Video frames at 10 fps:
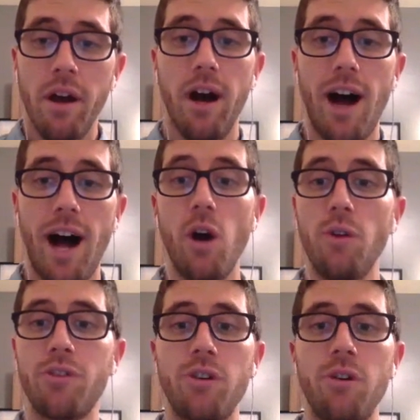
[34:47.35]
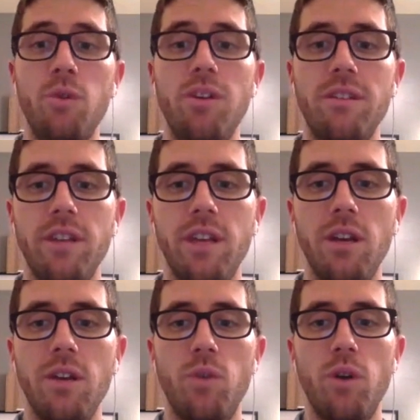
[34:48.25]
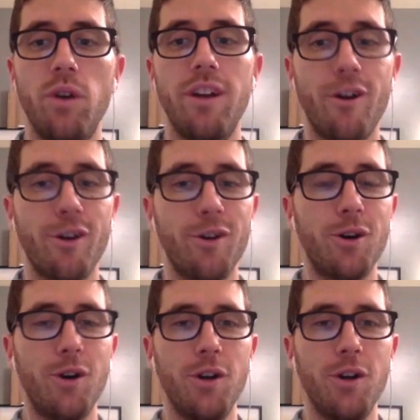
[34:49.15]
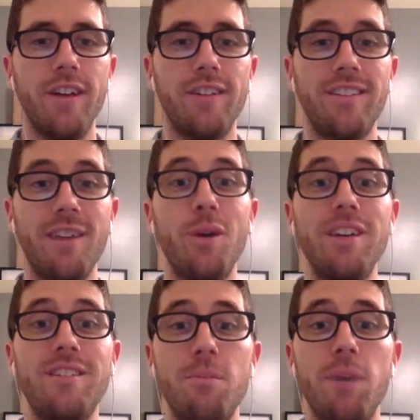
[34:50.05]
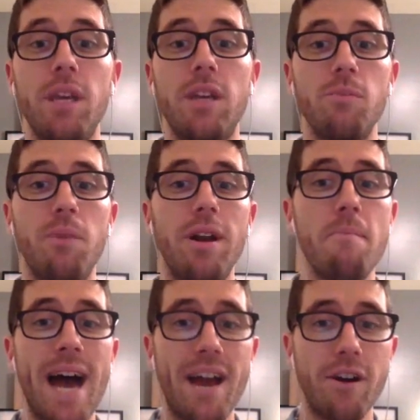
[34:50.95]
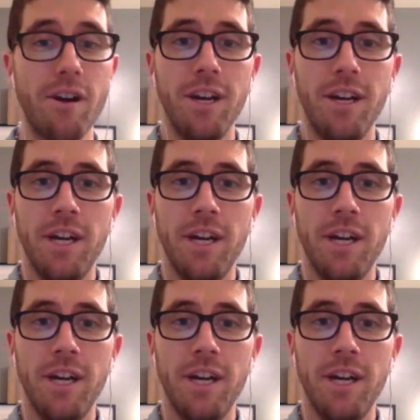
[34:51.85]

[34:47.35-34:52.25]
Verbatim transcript: Uh, I also recently wrote an article called uh, Seven Ways to Make Your Money Matter,